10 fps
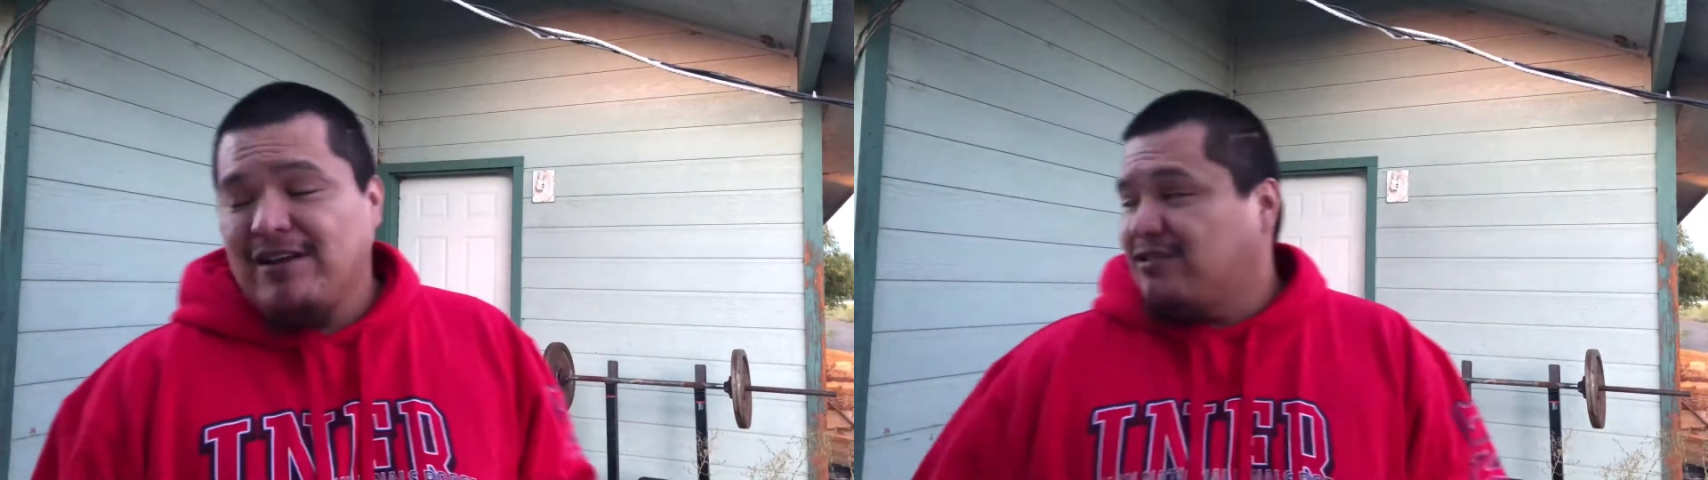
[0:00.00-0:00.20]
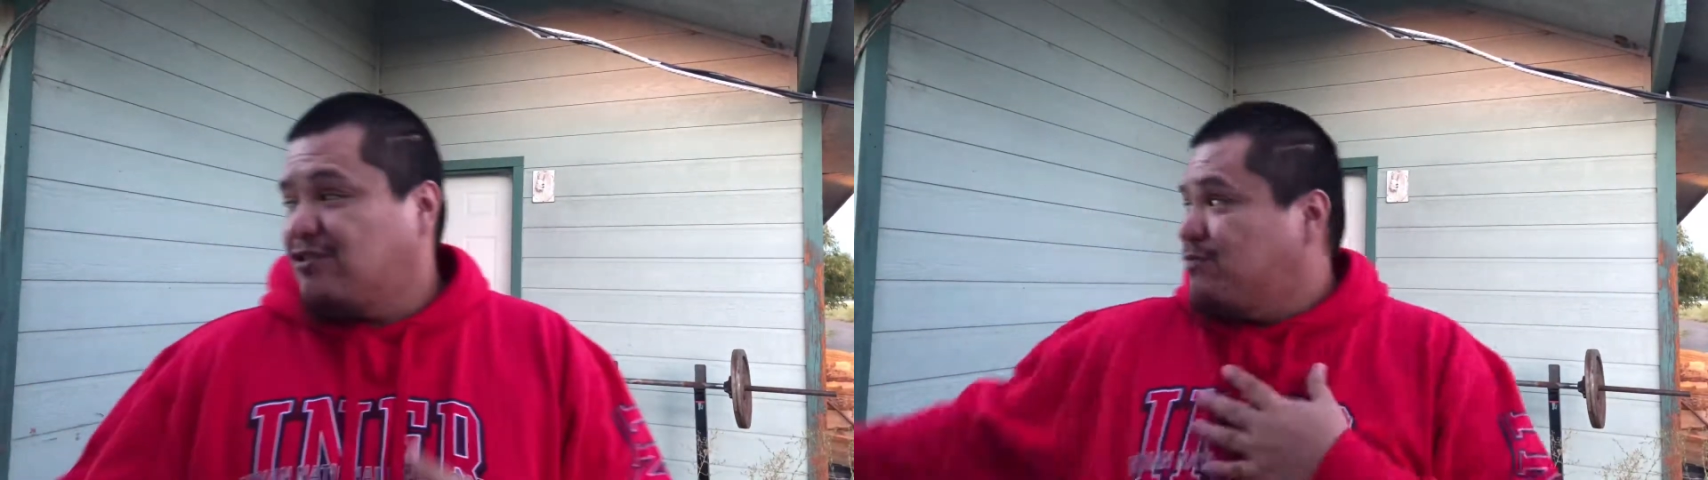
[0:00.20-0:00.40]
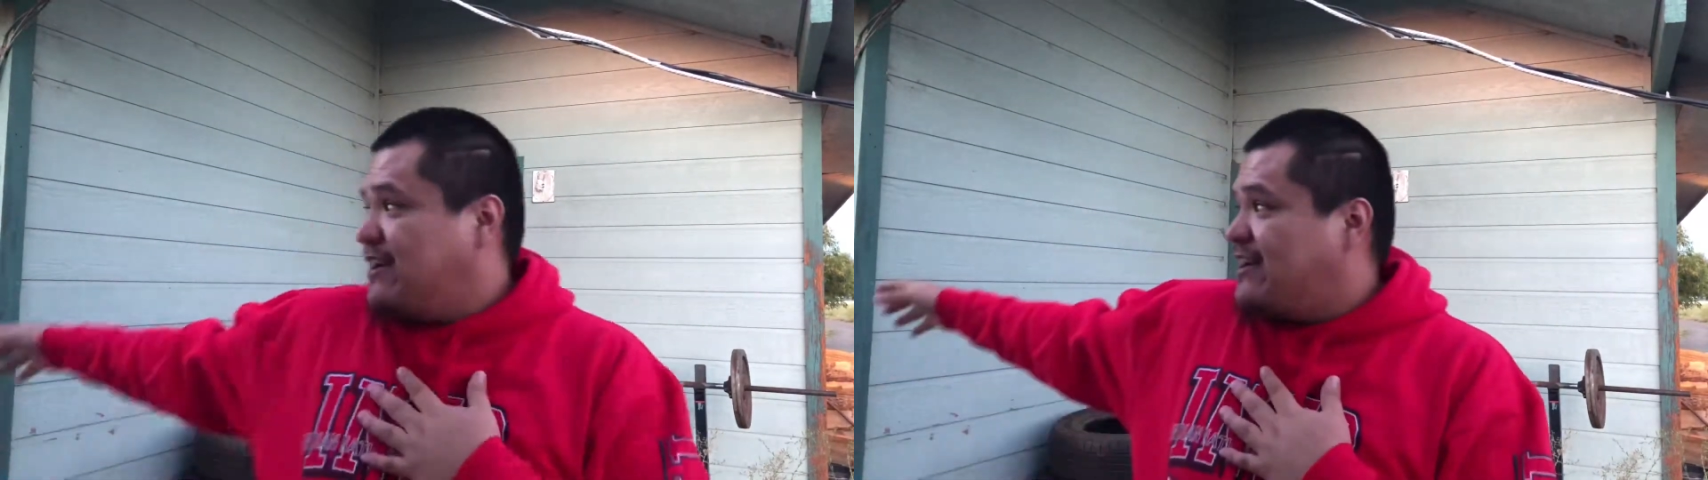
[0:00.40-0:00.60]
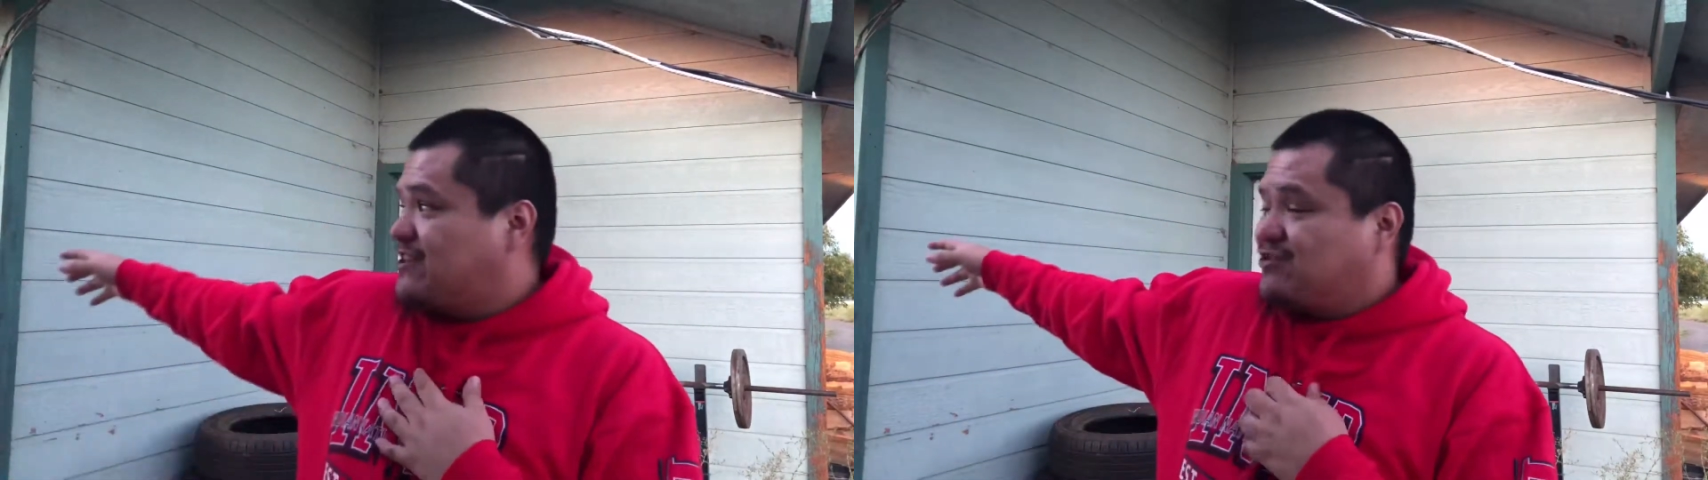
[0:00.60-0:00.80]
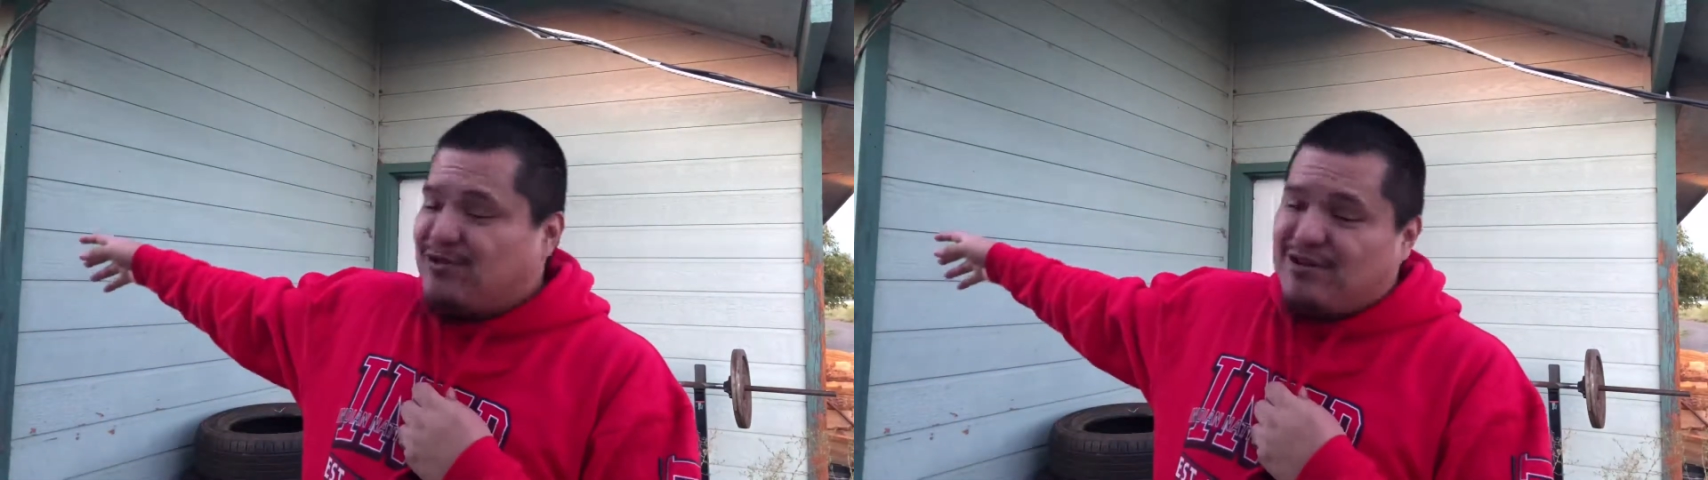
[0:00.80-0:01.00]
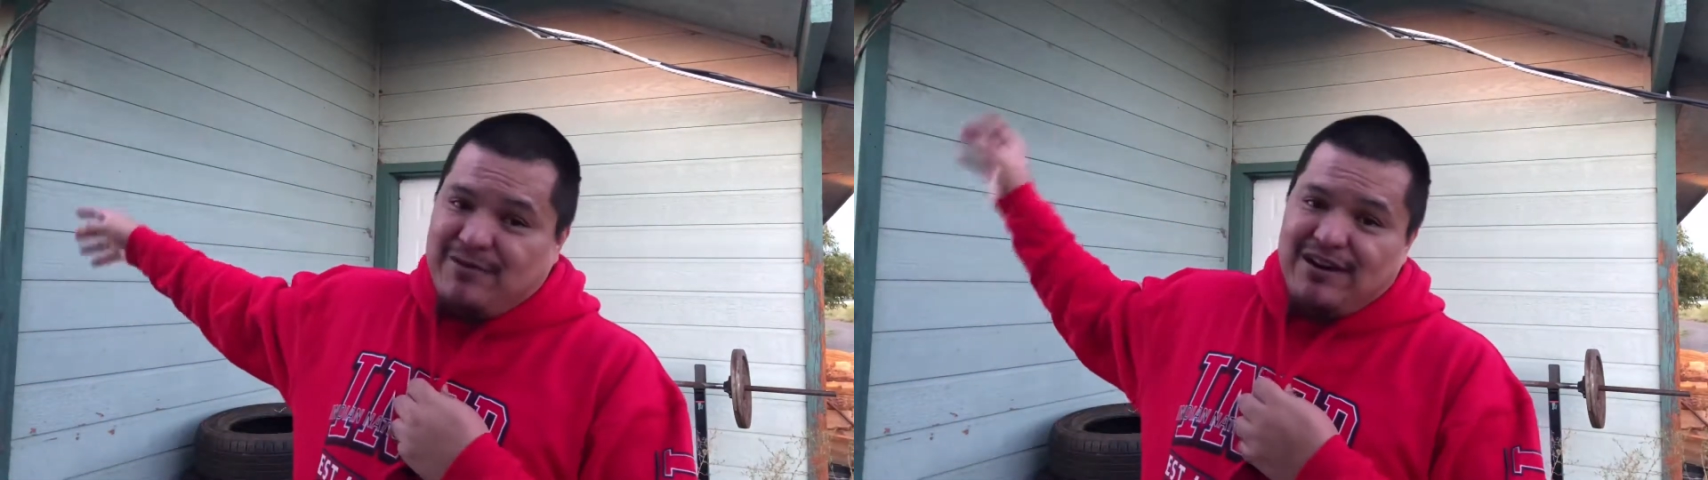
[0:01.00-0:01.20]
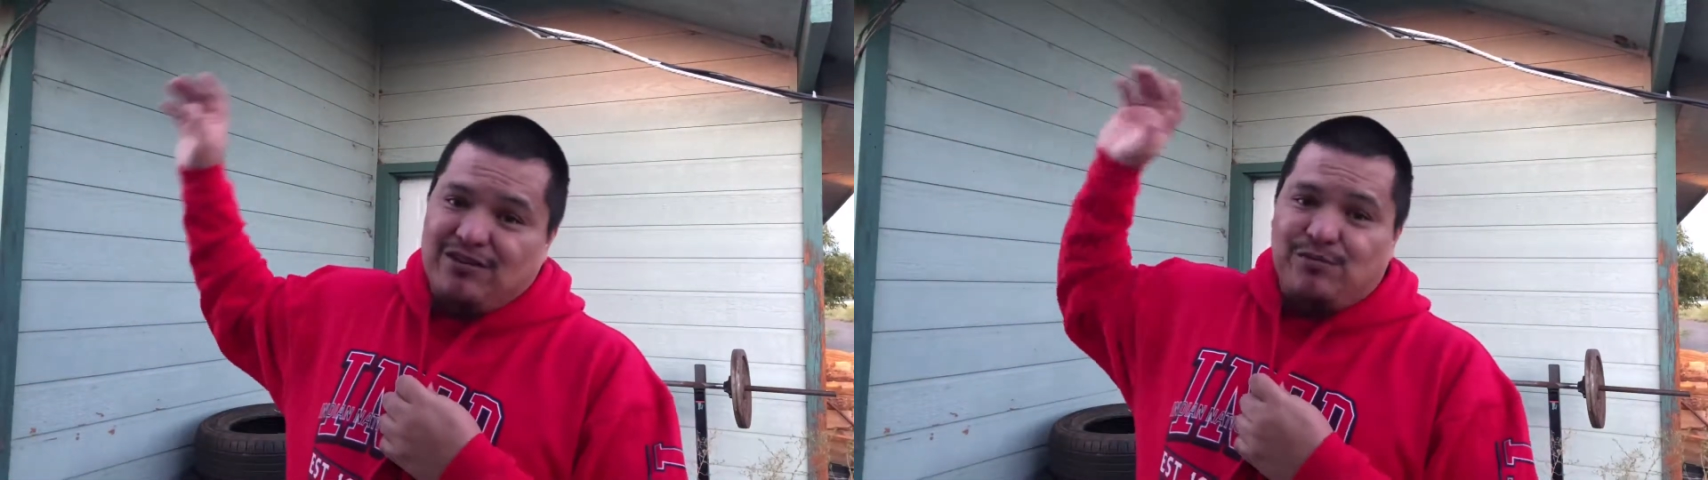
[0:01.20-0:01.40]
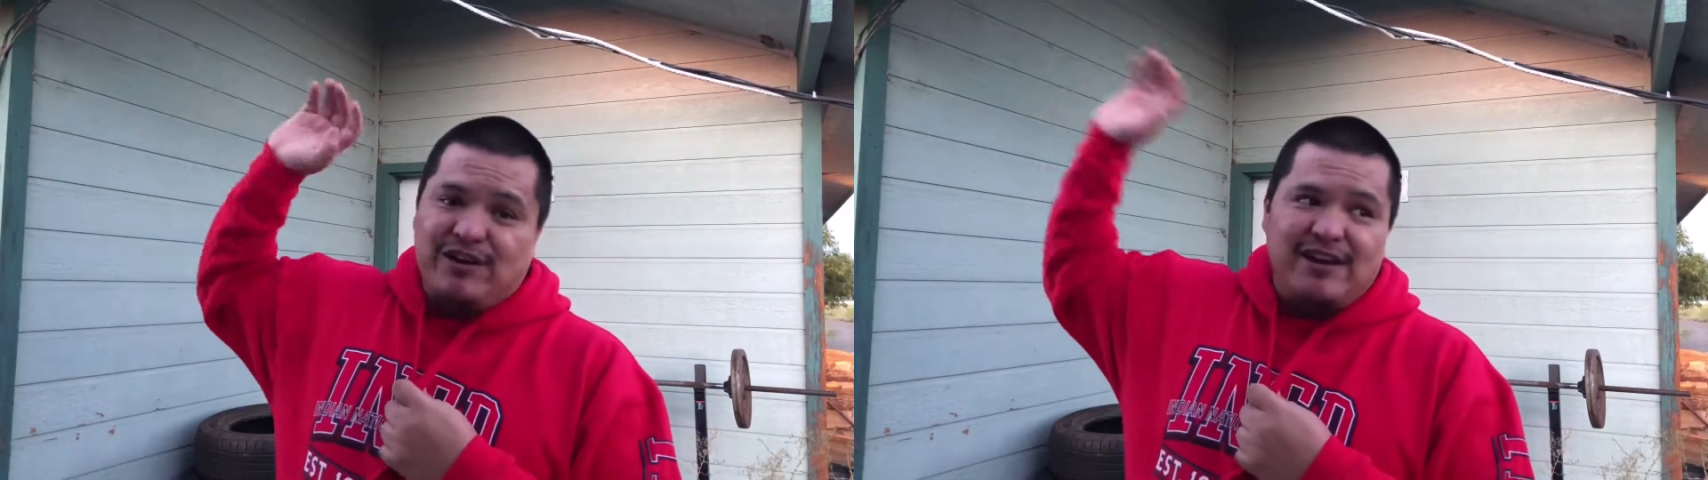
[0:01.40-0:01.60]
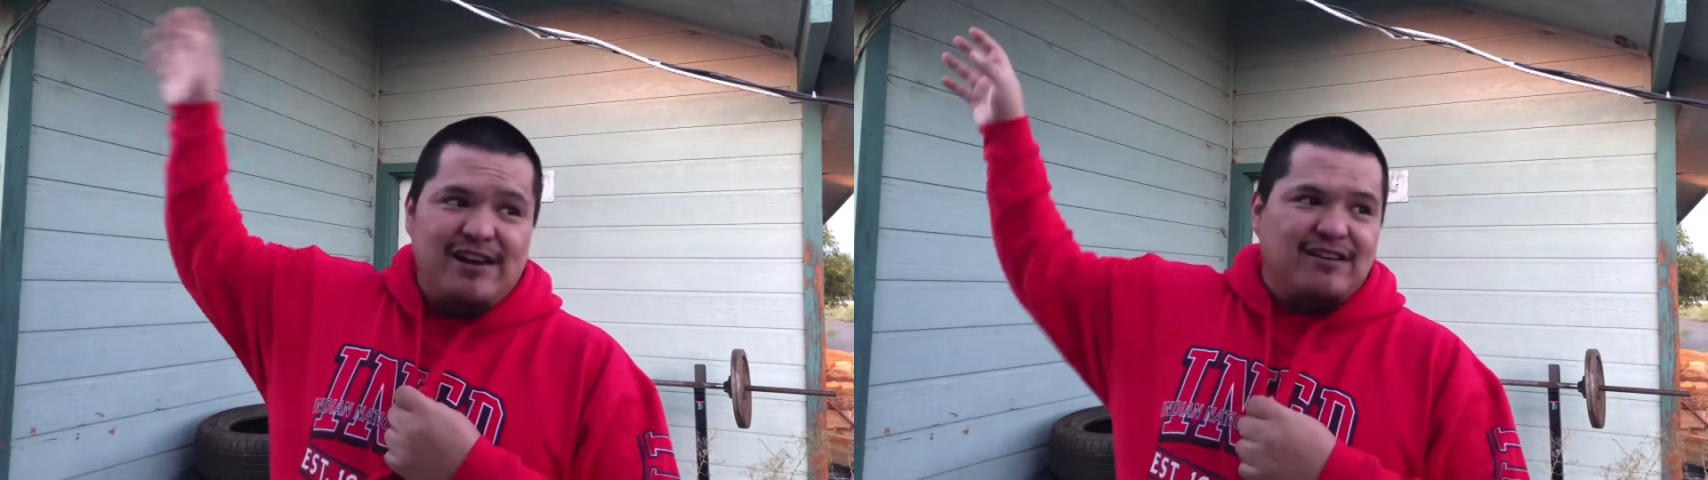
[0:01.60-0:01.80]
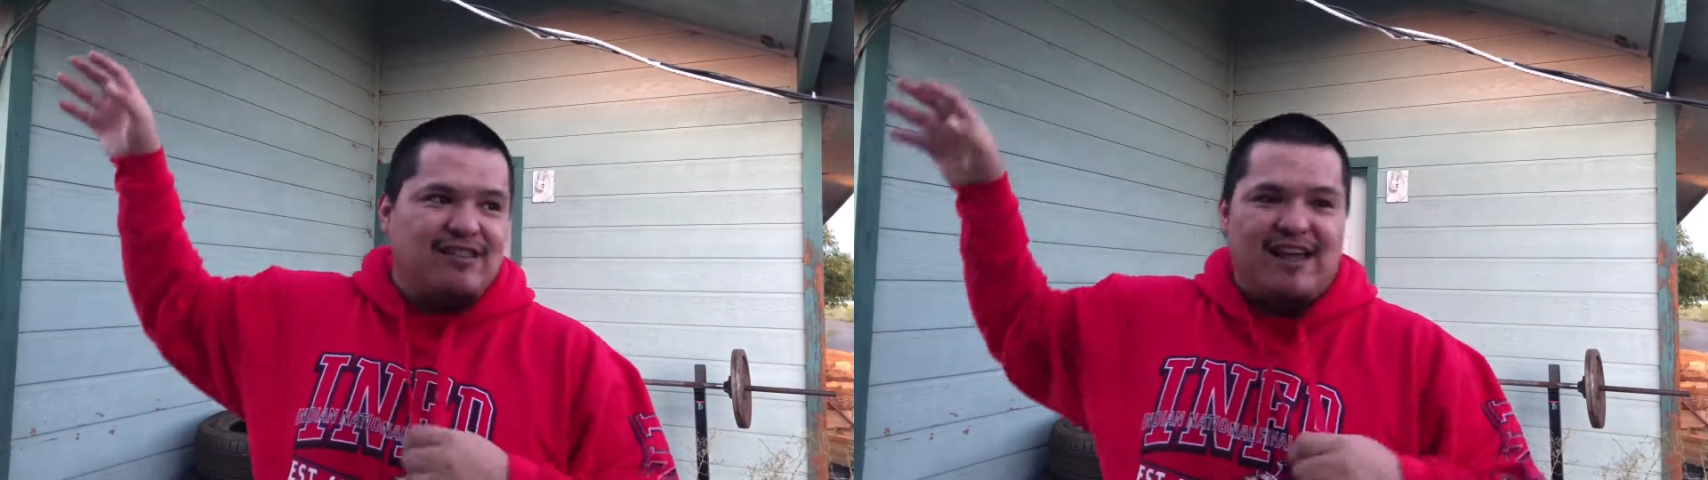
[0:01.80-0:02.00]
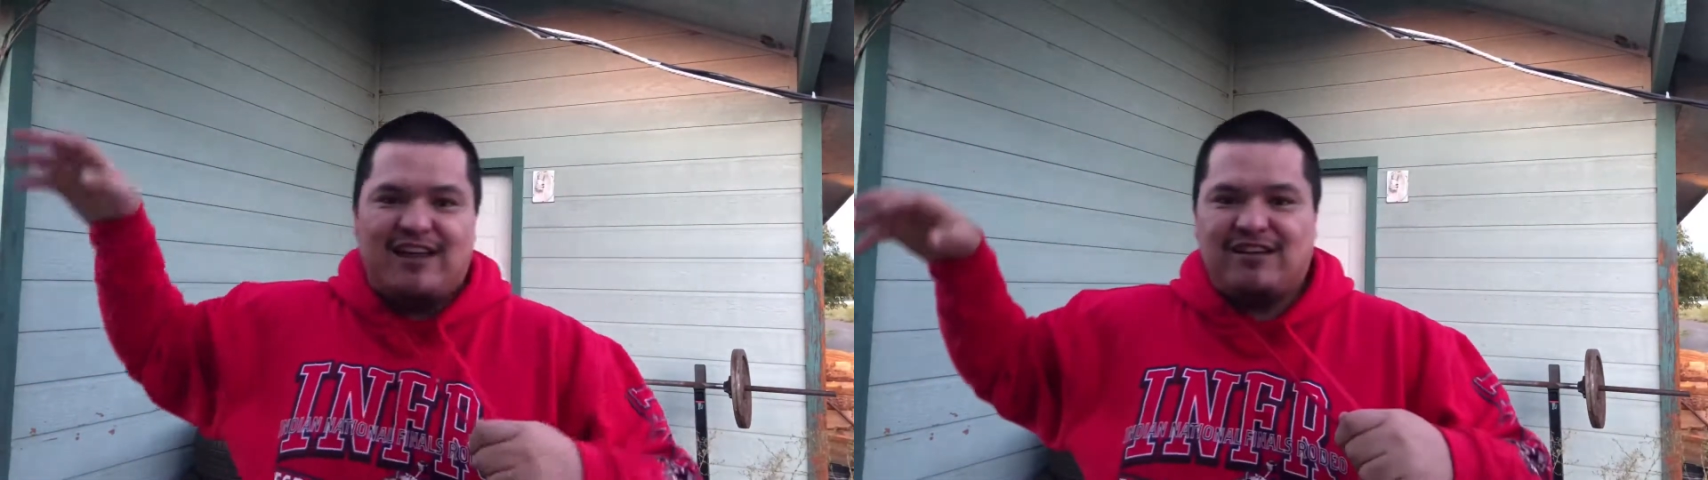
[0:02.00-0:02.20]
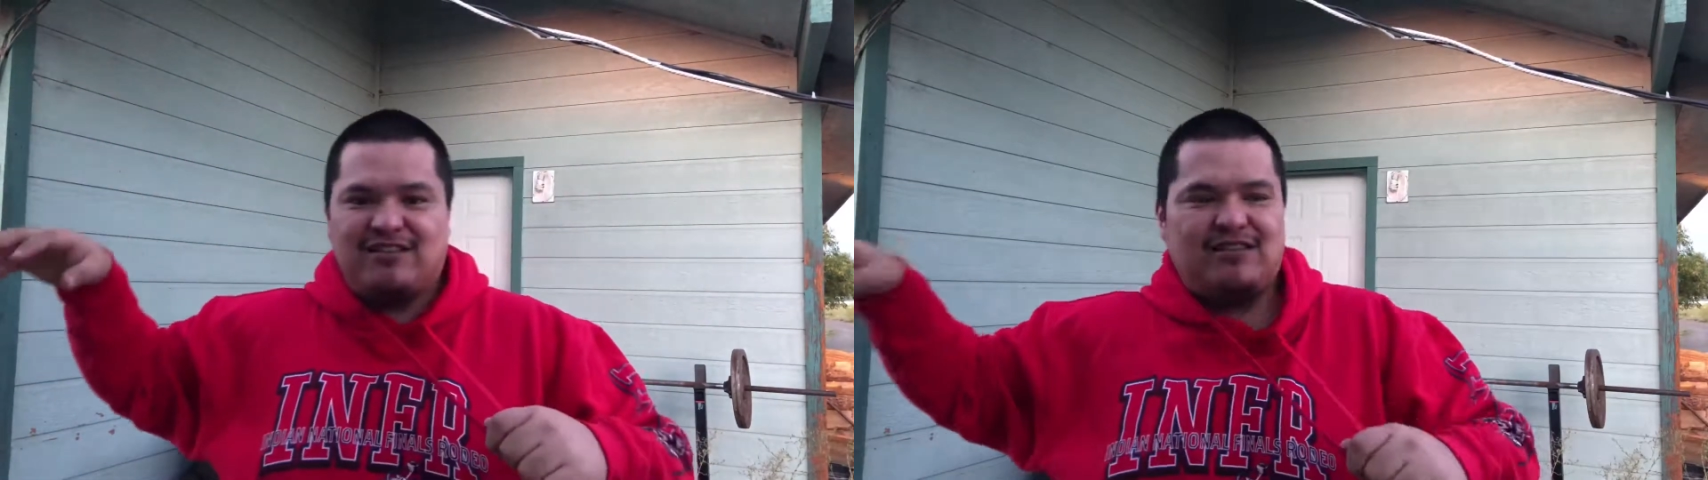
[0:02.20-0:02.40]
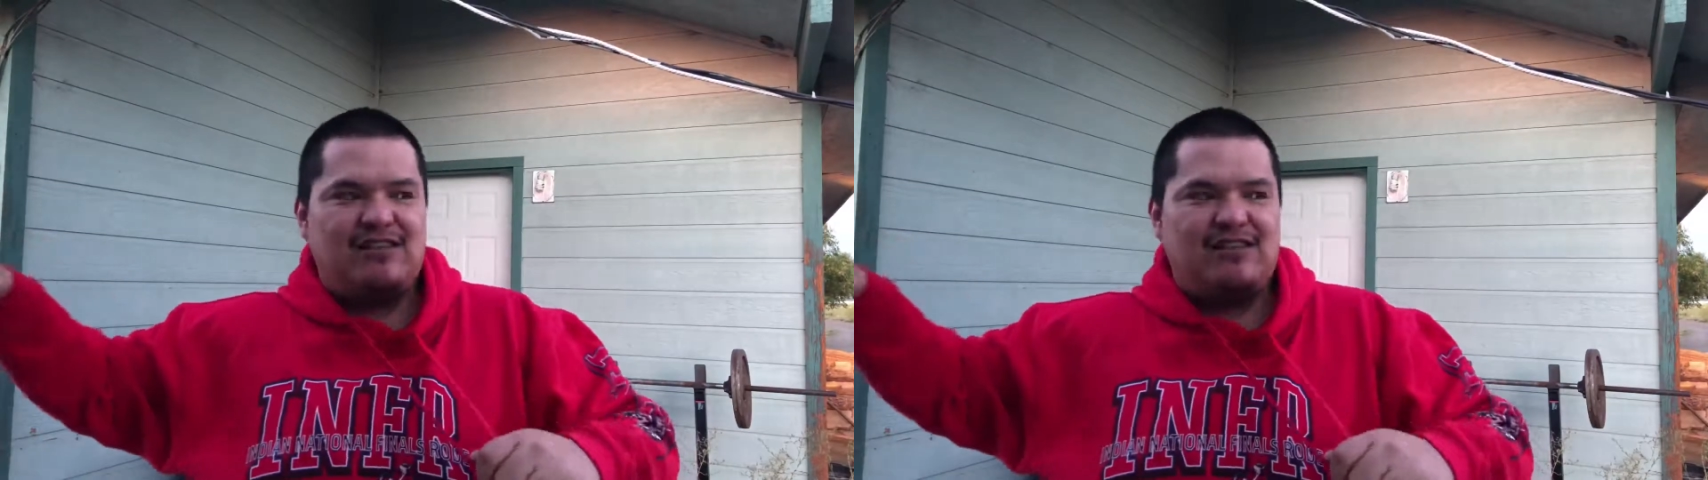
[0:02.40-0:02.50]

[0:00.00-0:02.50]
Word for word: nobody next door to me, nobody next, like,